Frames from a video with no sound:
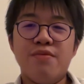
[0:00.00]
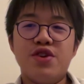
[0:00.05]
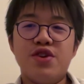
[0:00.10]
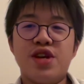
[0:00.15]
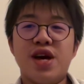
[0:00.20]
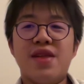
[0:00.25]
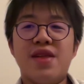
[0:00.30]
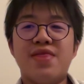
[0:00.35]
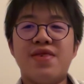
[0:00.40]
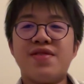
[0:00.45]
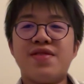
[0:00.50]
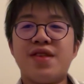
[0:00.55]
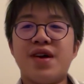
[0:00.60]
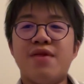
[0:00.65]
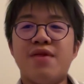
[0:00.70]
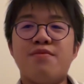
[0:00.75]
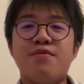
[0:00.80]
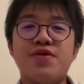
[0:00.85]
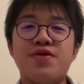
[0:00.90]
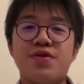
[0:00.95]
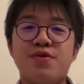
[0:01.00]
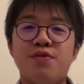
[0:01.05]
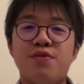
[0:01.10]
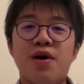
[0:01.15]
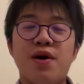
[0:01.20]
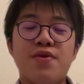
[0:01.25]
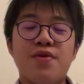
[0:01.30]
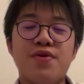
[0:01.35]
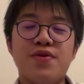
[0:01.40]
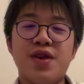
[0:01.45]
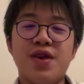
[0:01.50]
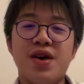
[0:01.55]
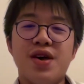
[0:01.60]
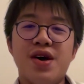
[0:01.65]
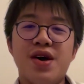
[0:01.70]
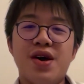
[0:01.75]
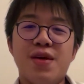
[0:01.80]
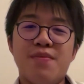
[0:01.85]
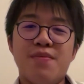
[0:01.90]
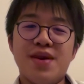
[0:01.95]
which at this time was the world's
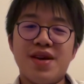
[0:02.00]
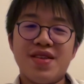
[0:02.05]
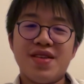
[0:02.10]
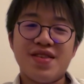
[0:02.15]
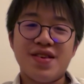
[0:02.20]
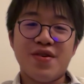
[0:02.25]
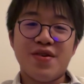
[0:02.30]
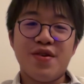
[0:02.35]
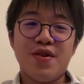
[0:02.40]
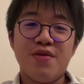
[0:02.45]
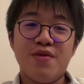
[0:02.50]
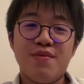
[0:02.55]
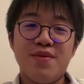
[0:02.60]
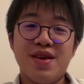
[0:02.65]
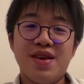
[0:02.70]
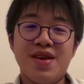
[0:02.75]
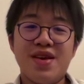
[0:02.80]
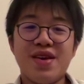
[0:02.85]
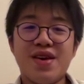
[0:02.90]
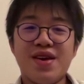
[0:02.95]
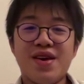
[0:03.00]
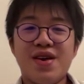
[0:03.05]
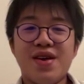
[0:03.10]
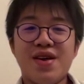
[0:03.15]
biggest economy.